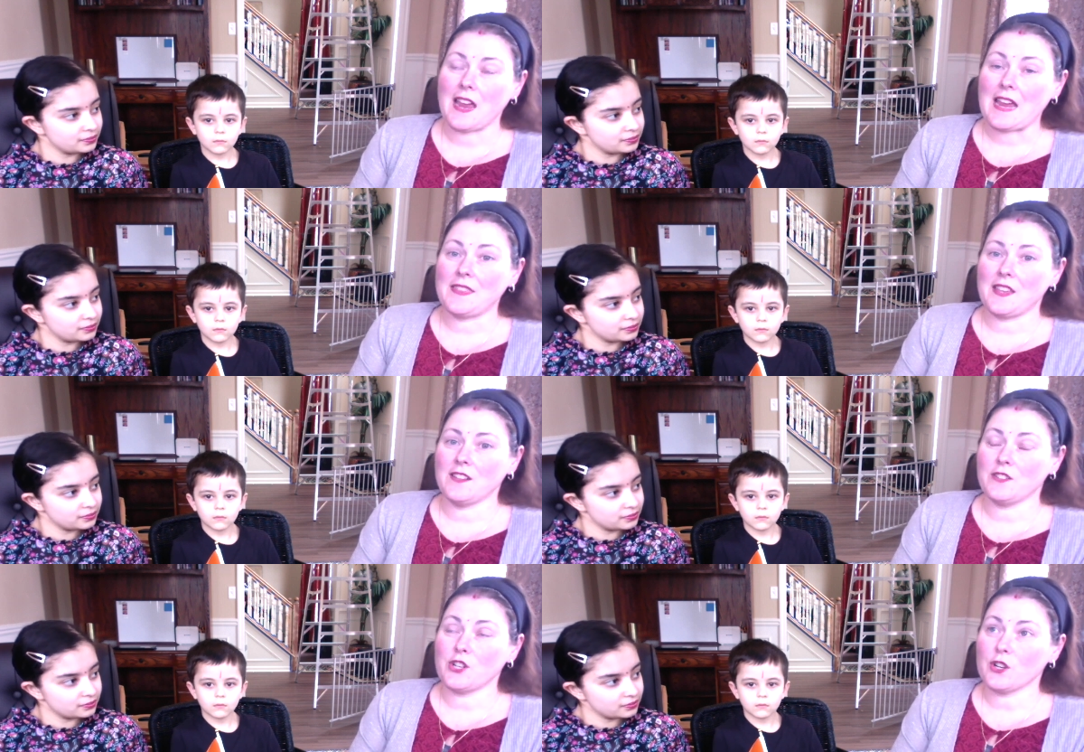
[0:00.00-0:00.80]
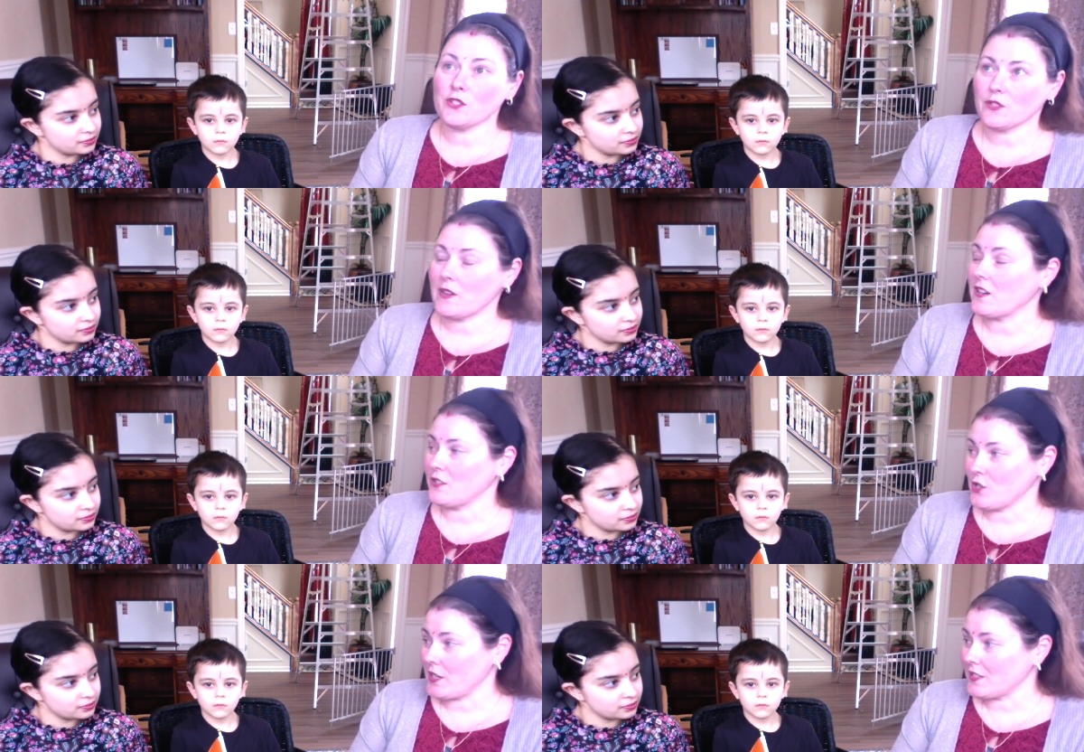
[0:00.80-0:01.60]
Speaker 1: and then turns around and
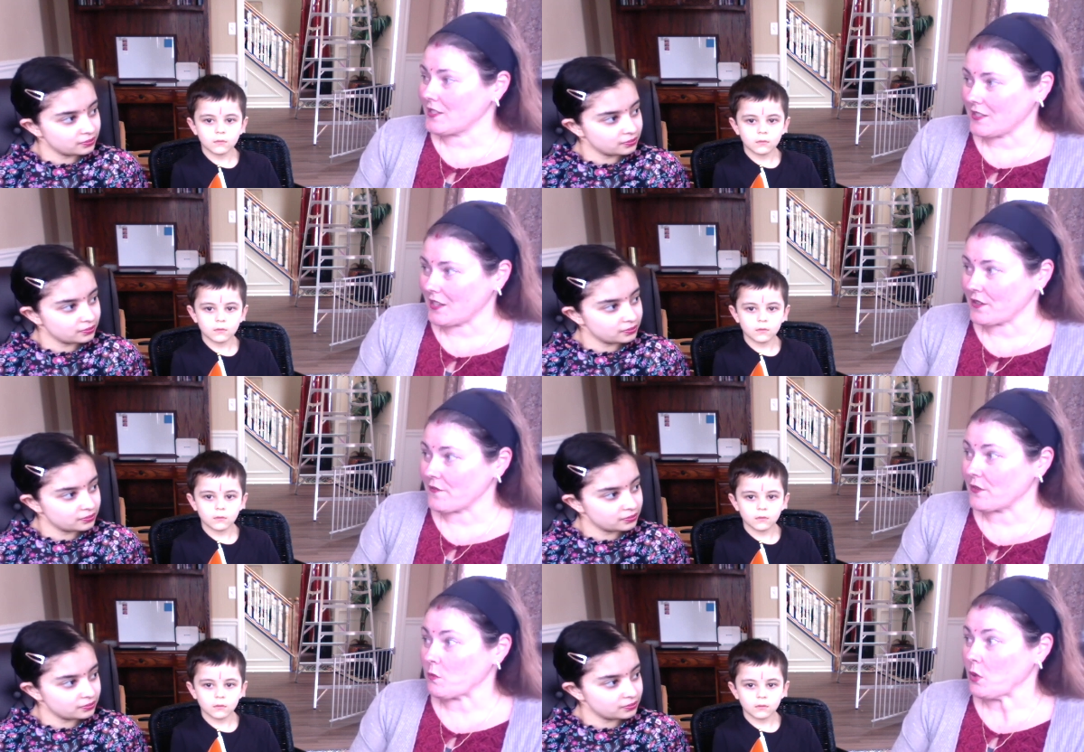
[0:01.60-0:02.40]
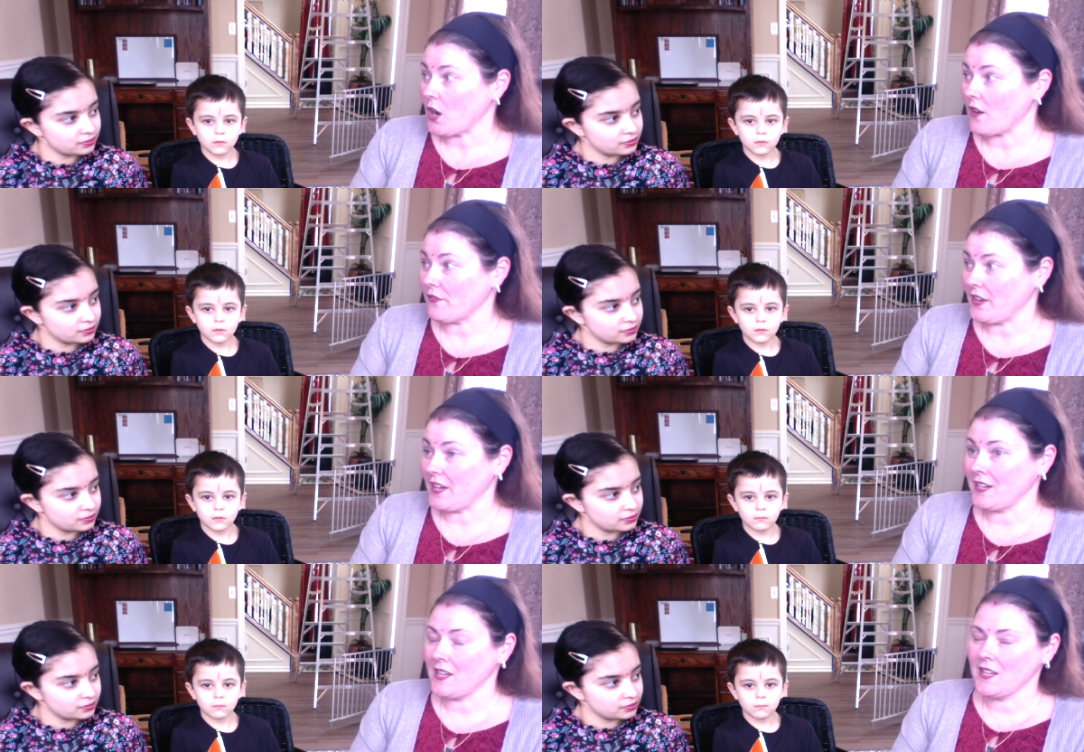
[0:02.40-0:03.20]
tries to sell them for profit,